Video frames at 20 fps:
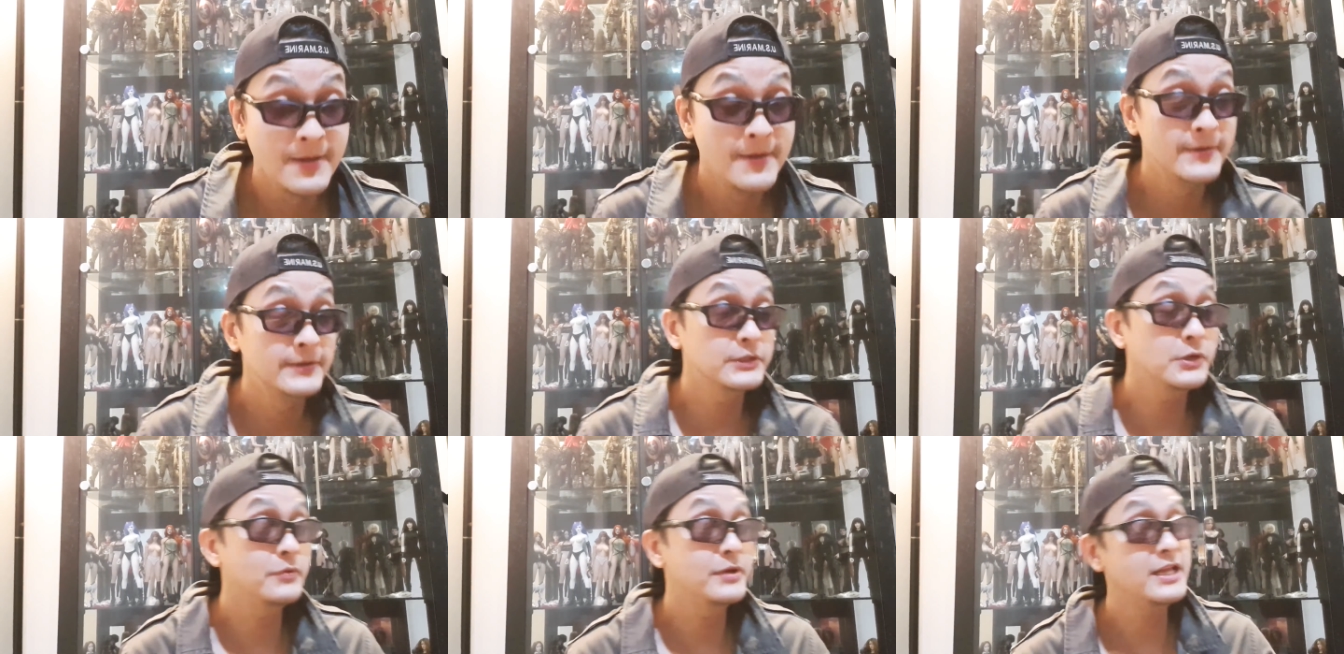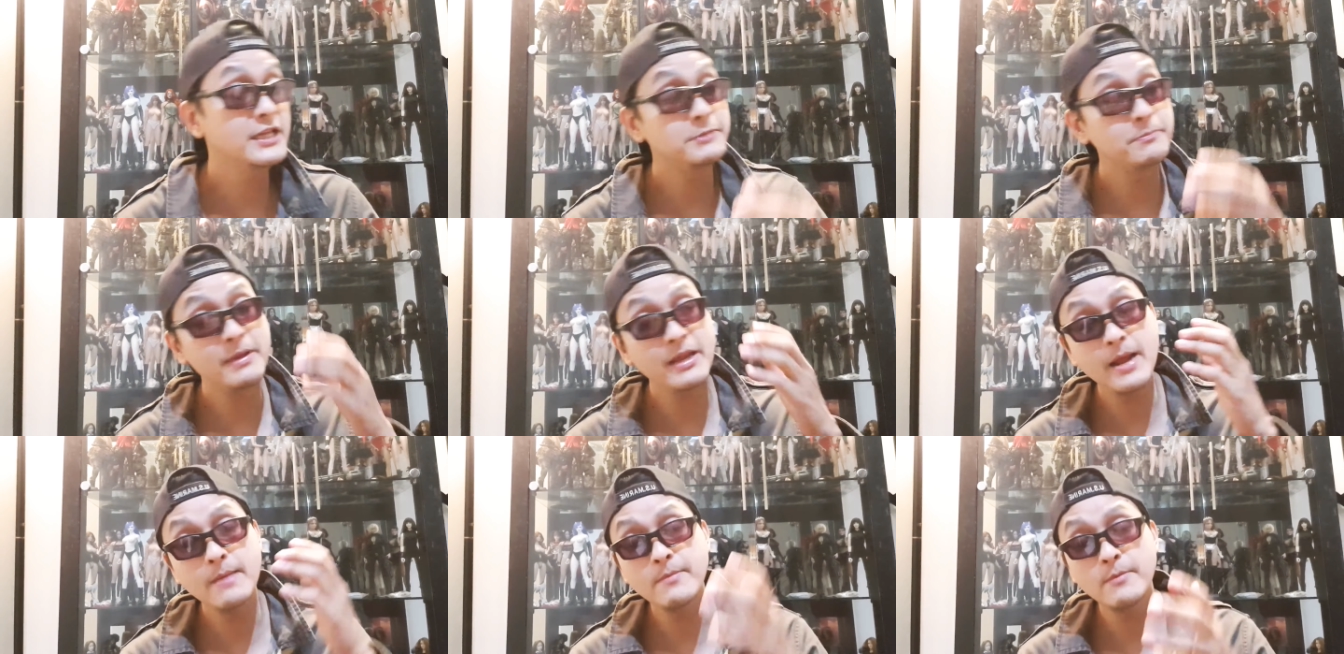So that's
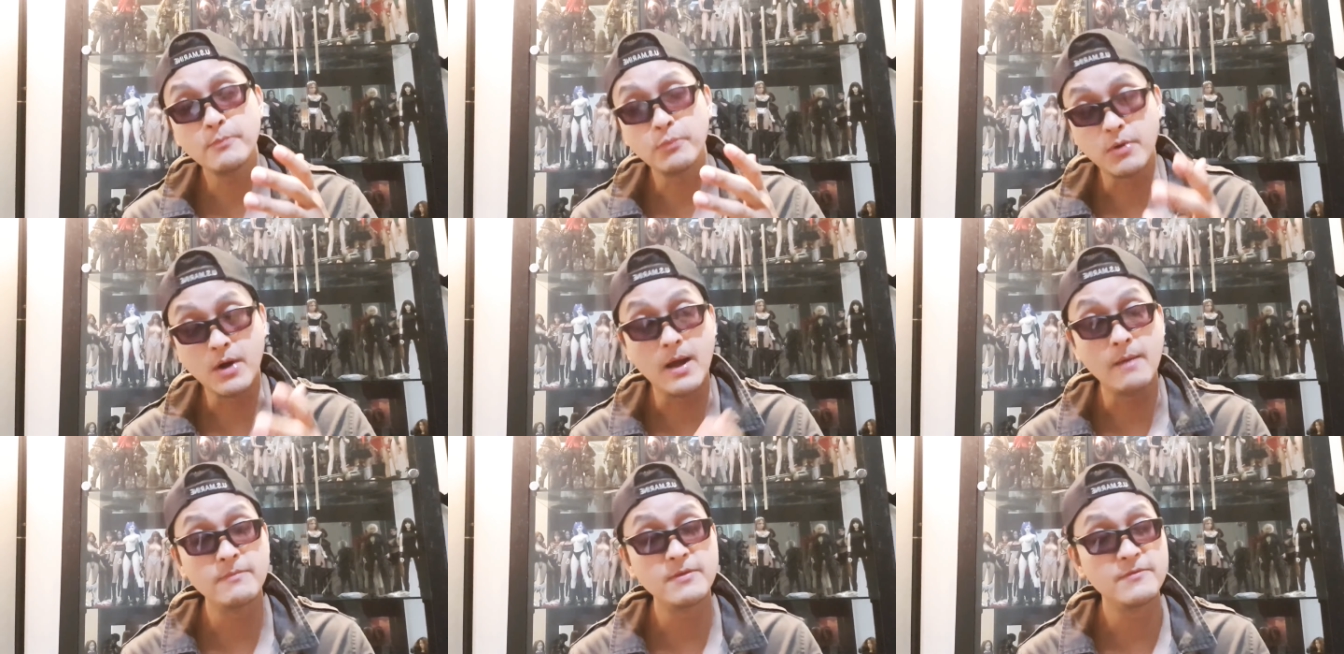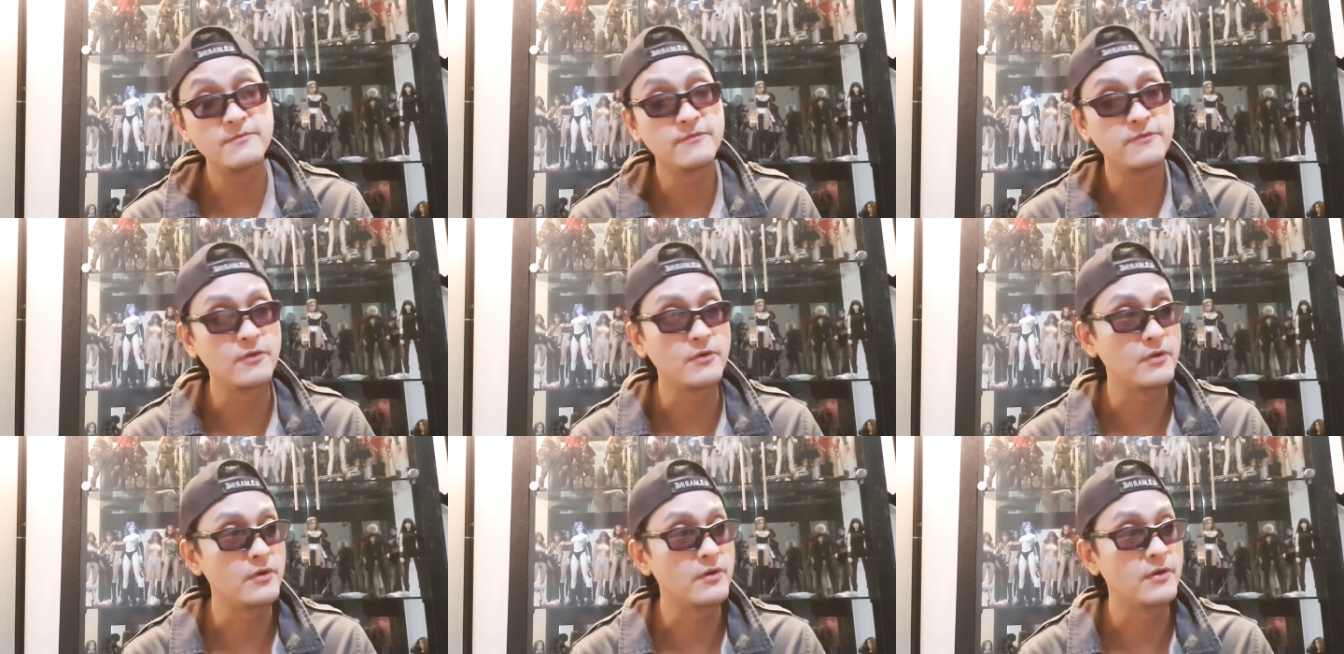become a problem
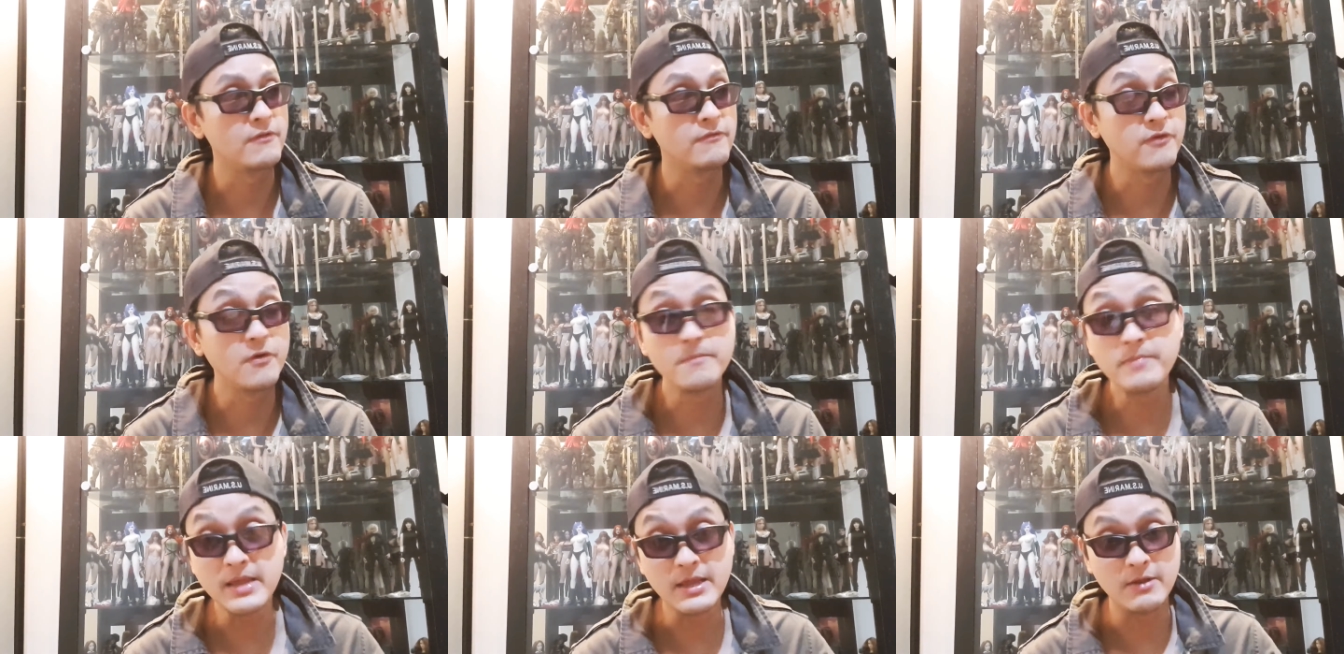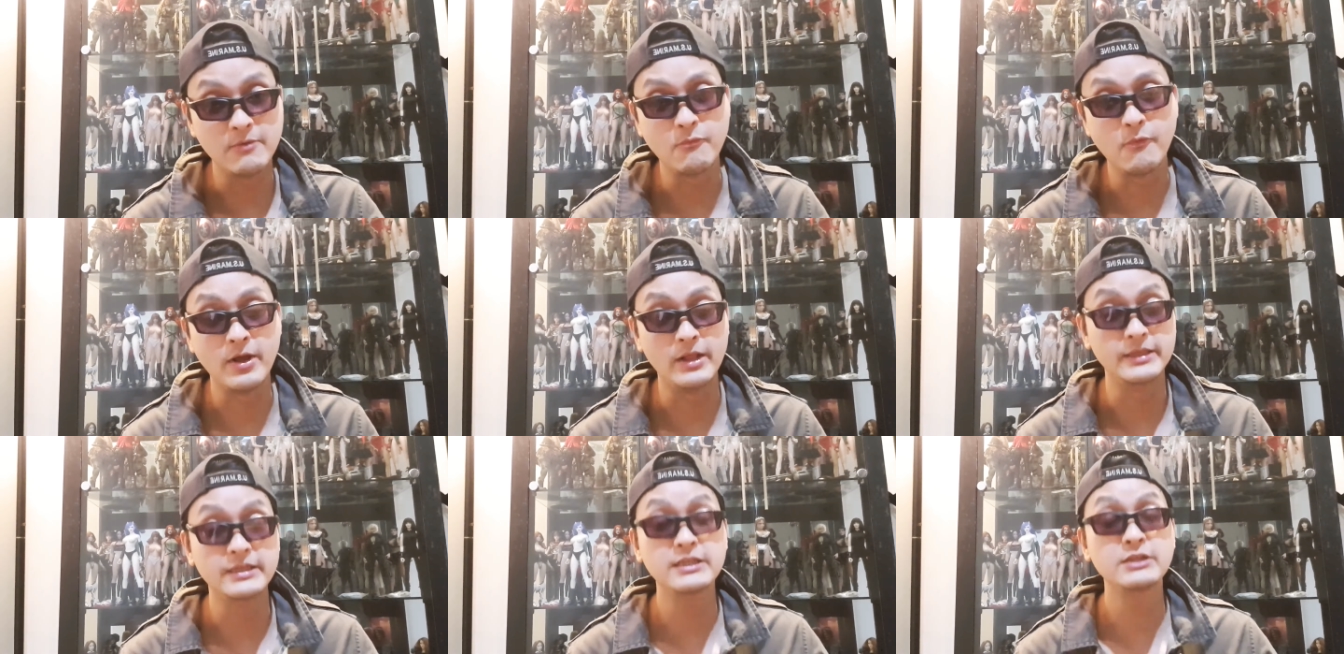for me.
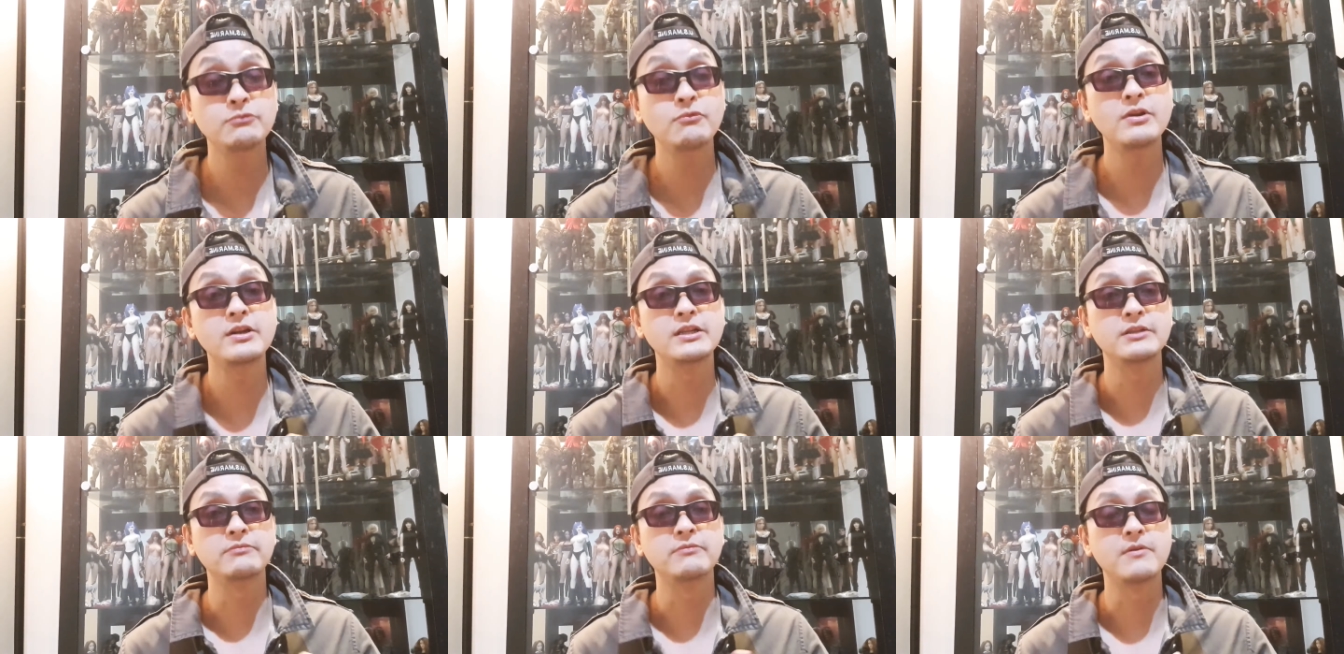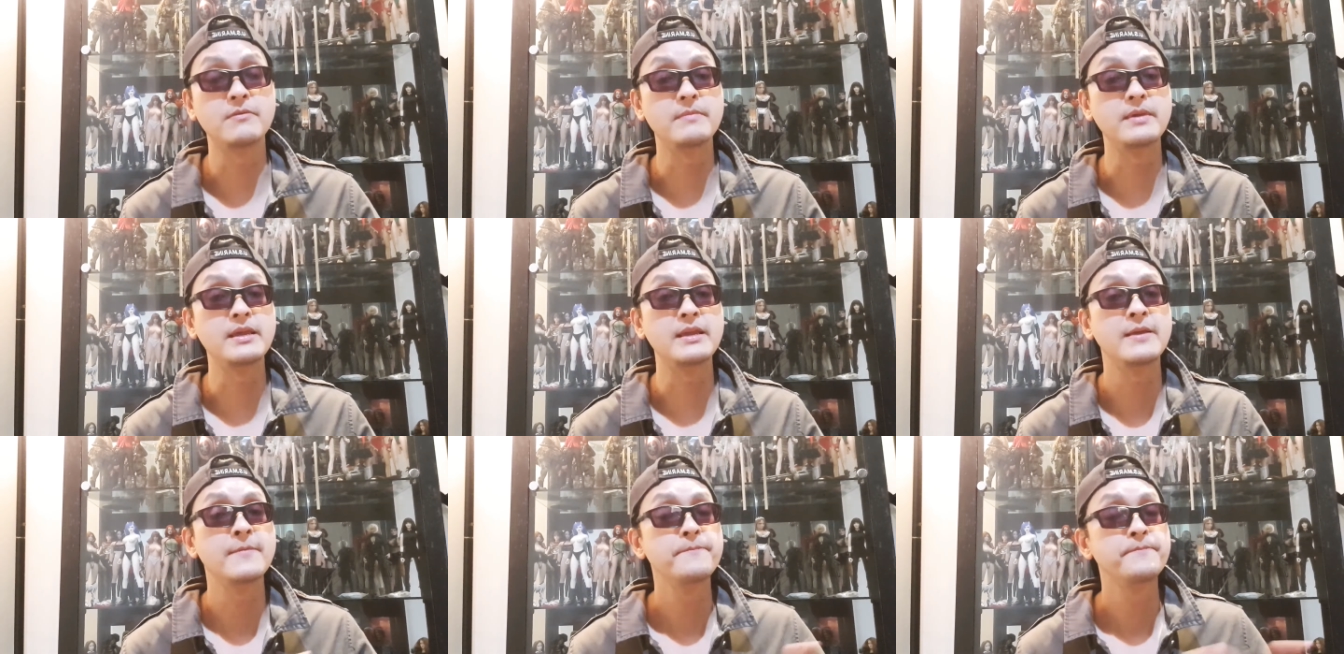Well, this one is for
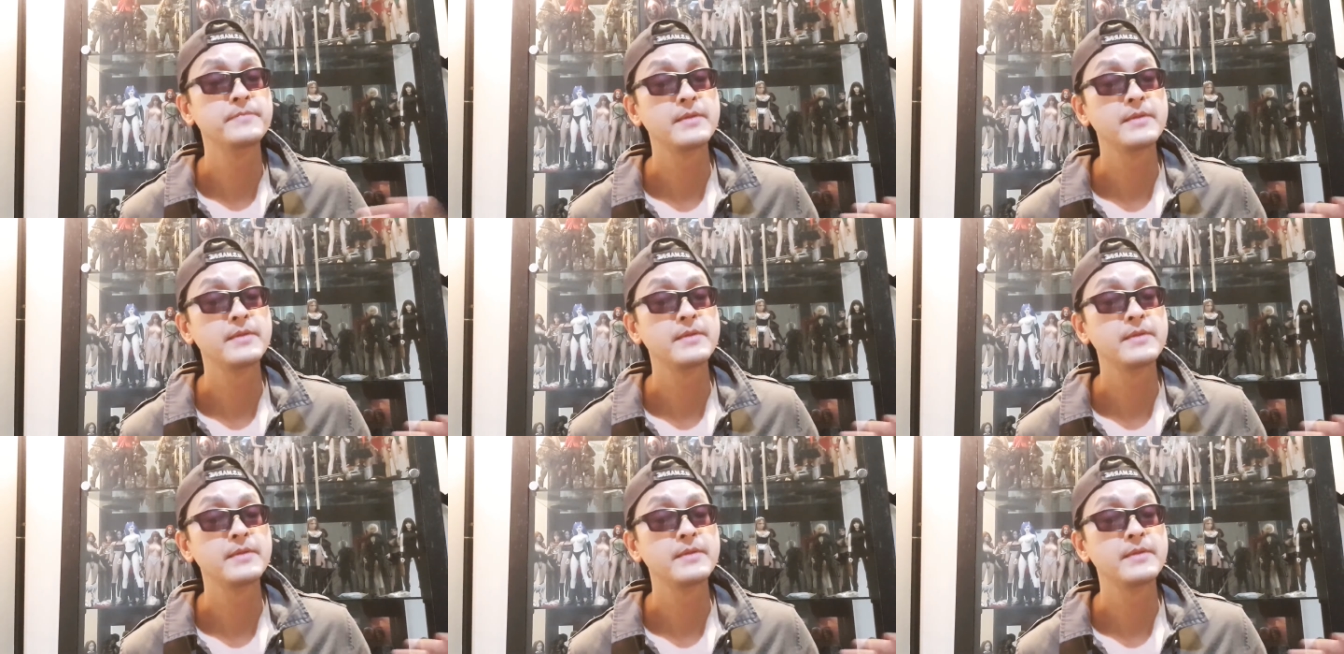me.